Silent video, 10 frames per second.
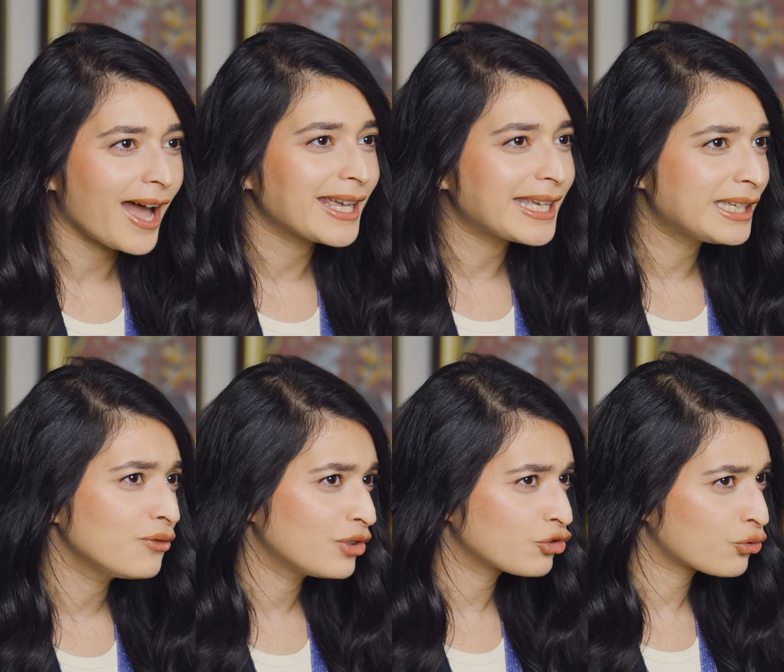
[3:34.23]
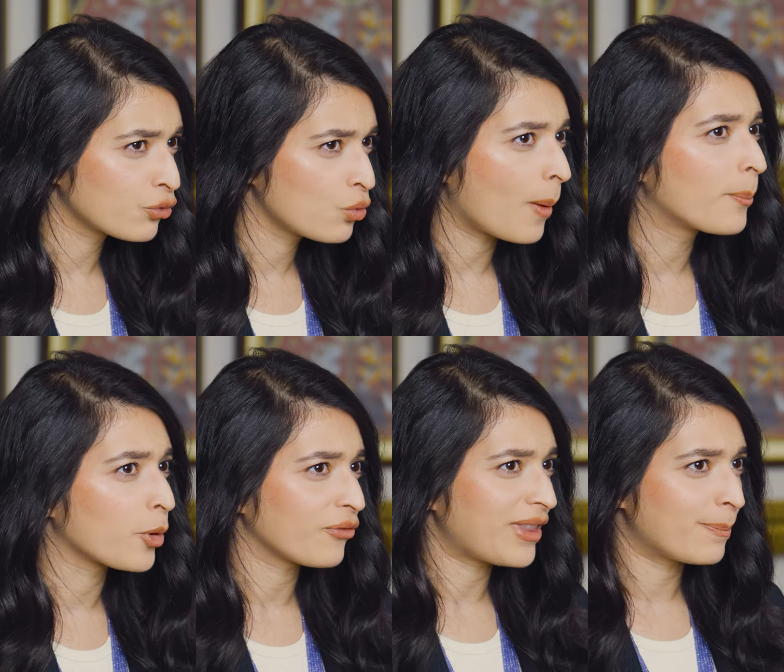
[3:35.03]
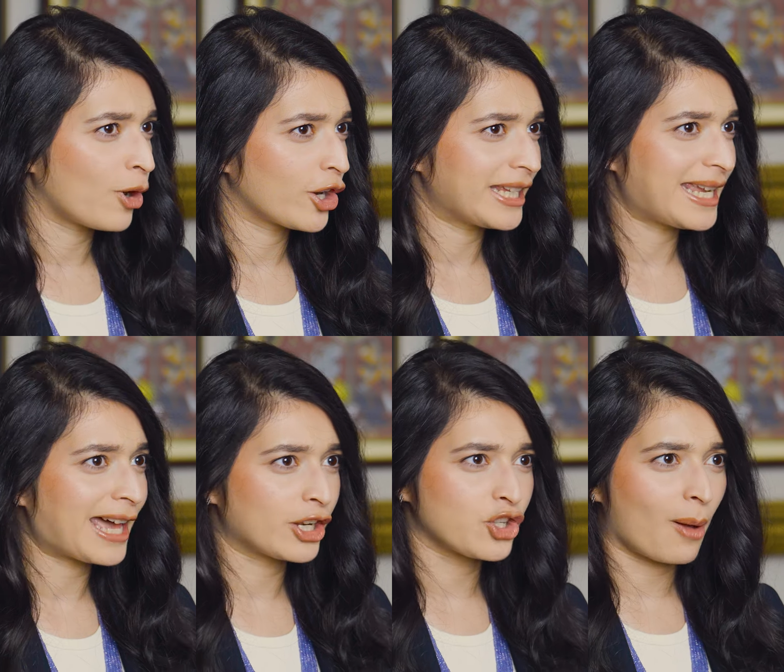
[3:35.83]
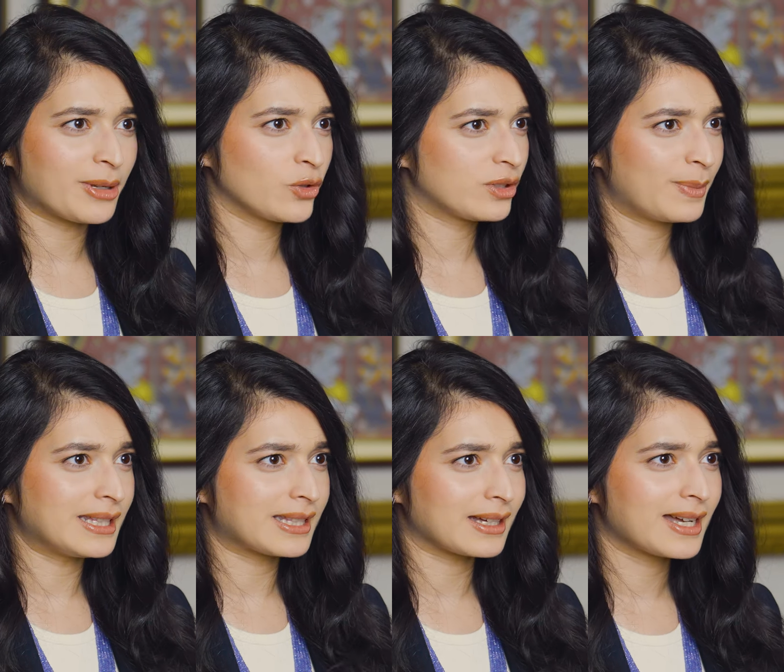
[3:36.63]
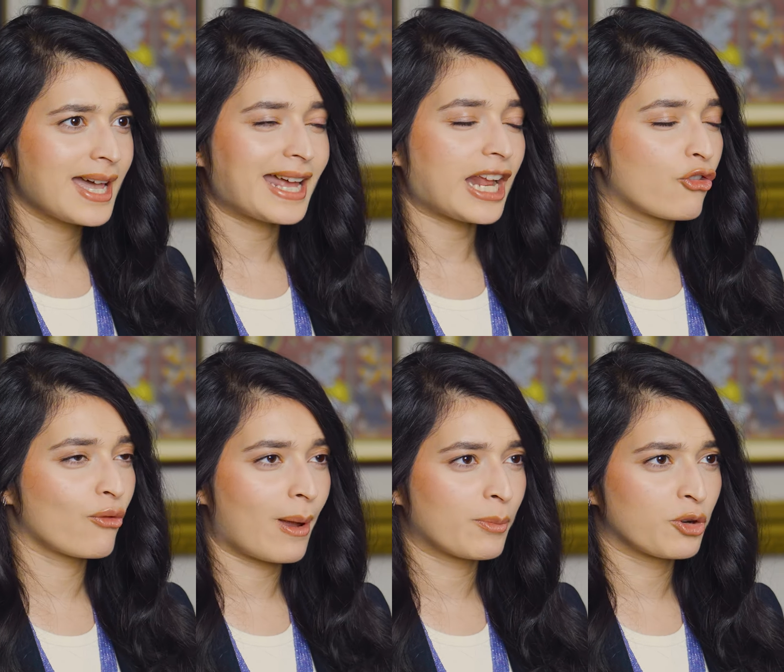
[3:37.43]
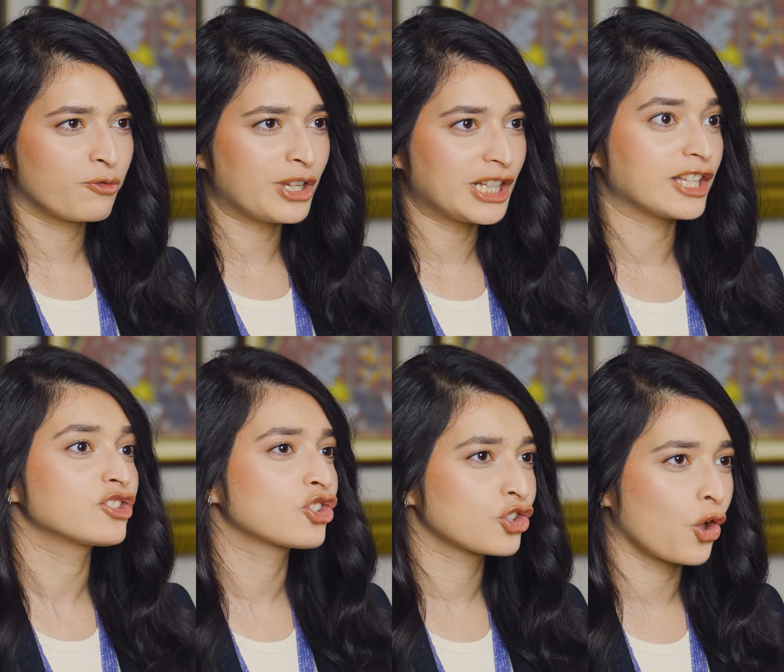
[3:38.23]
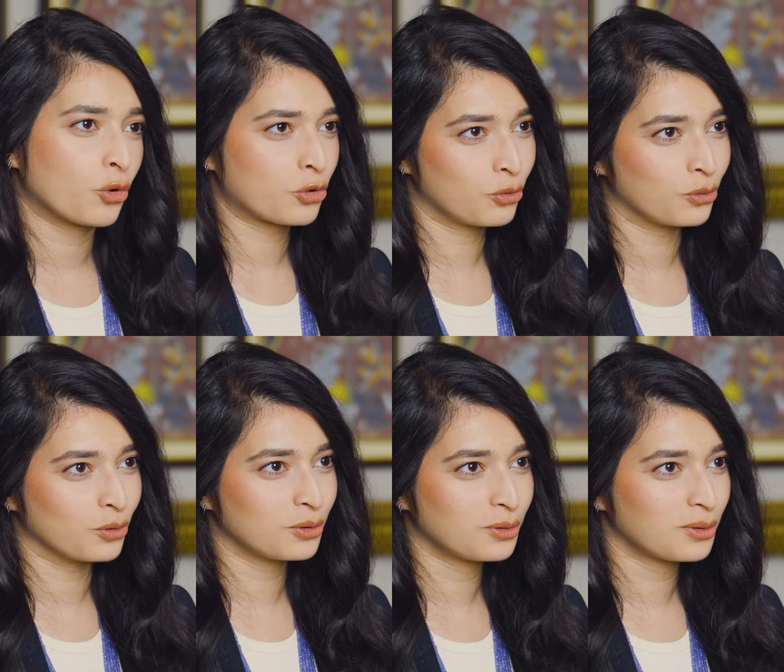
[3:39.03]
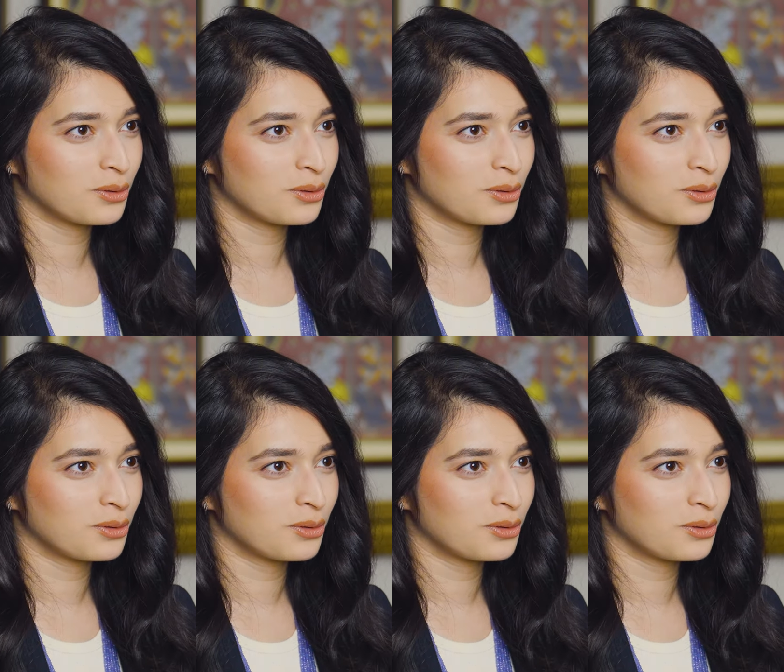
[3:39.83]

I even threw a birthday party at a Domino's Pizza, and I remember feeling so cool.